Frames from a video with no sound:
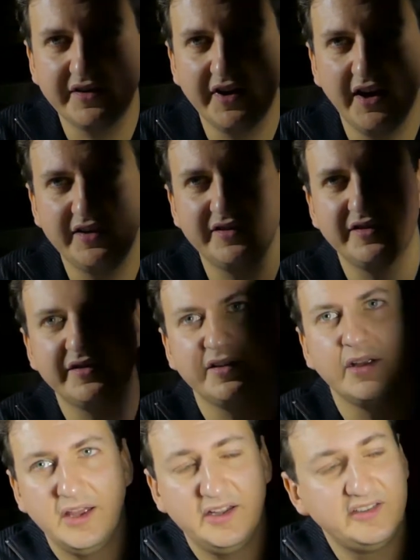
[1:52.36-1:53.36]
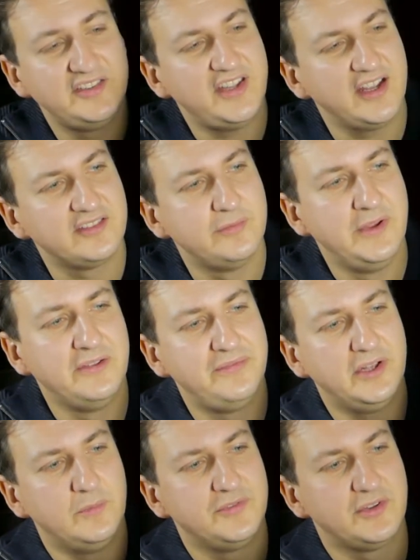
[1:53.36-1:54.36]
takes instax mini
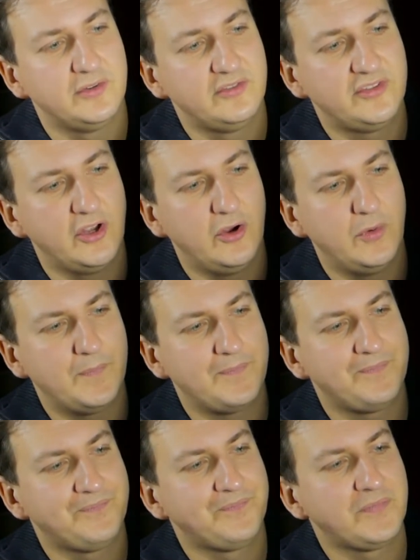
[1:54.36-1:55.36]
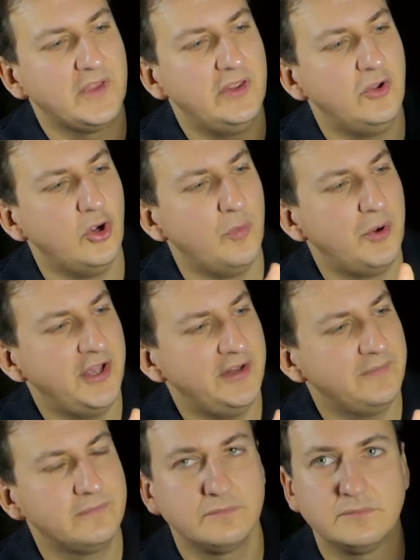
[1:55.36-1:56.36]
films. So you open
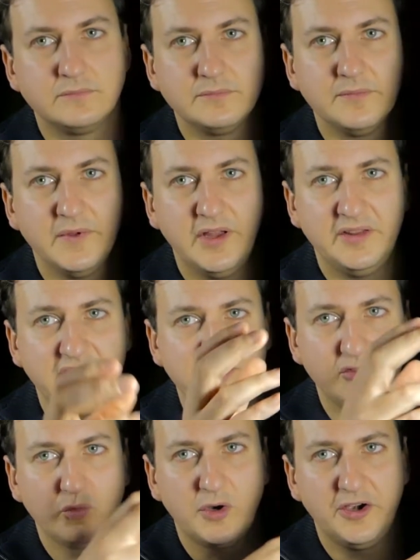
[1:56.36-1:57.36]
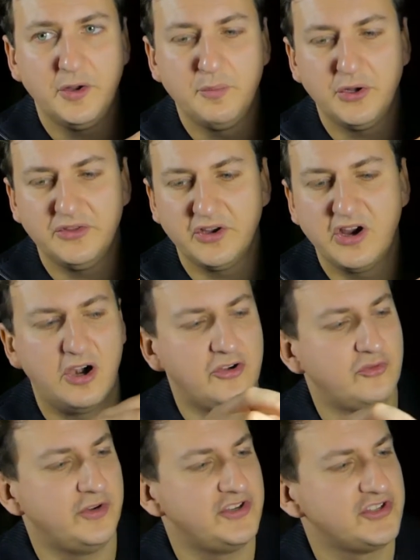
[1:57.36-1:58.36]
it, and this is where you put the
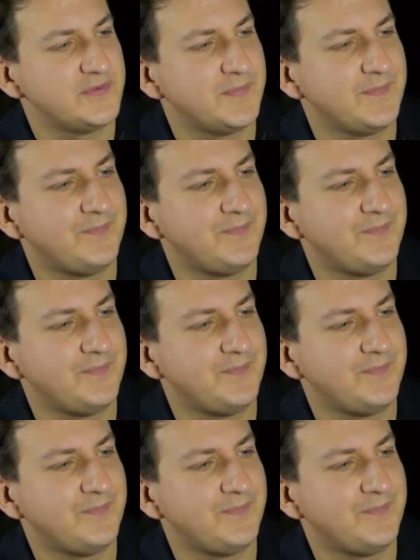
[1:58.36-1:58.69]
cartridge.